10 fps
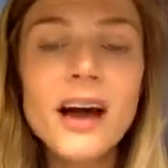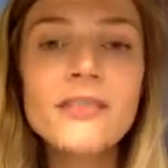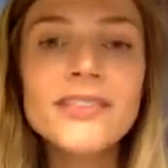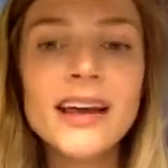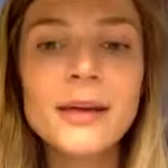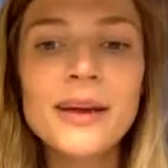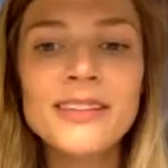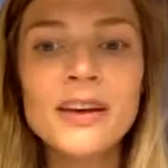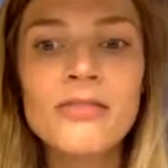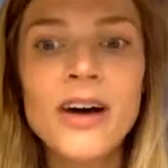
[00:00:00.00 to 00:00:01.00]
of setting
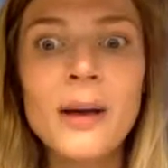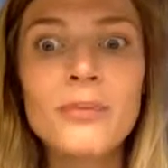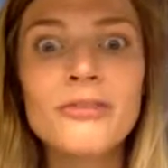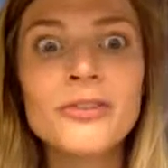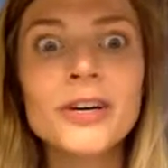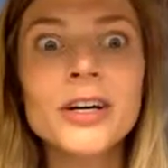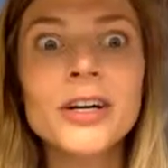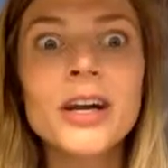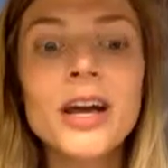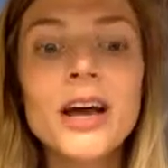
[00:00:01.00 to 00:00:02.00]
myself up for